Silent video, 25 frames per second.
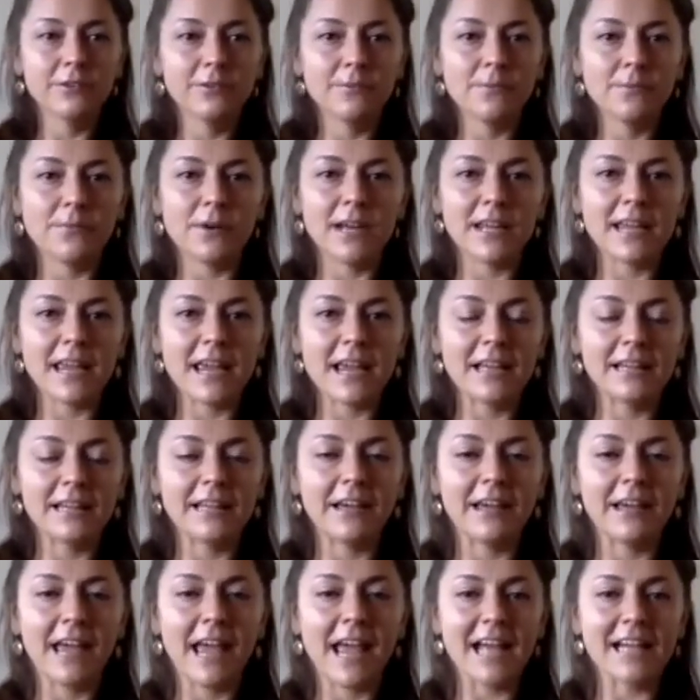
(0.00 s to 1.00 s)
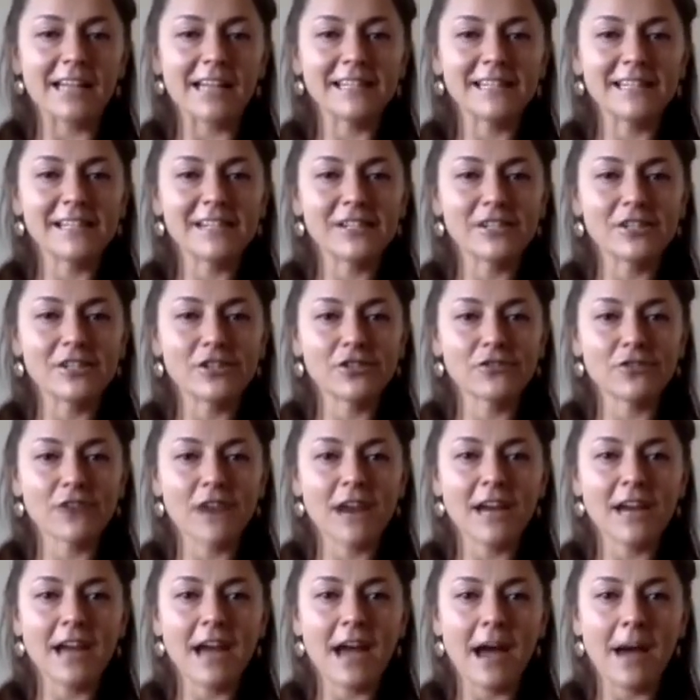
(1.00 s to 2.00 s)
Bringing the hands
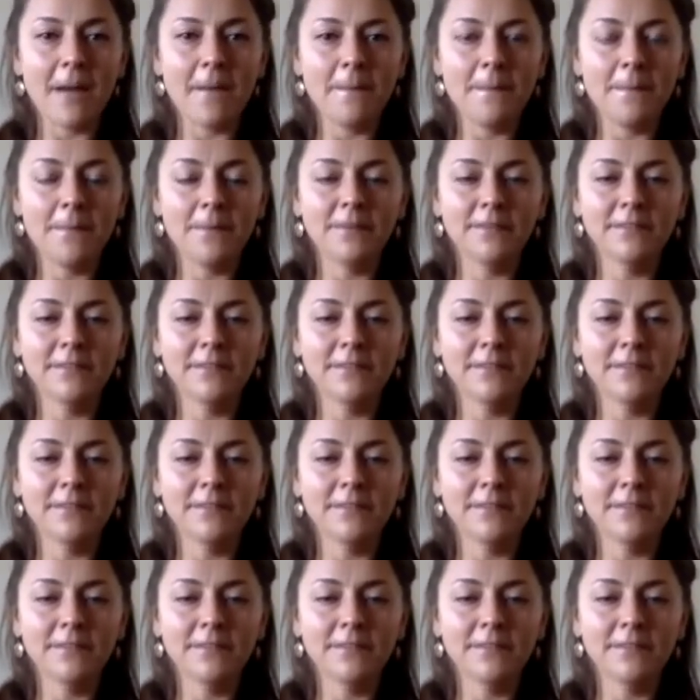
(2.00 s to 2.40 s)
straight up.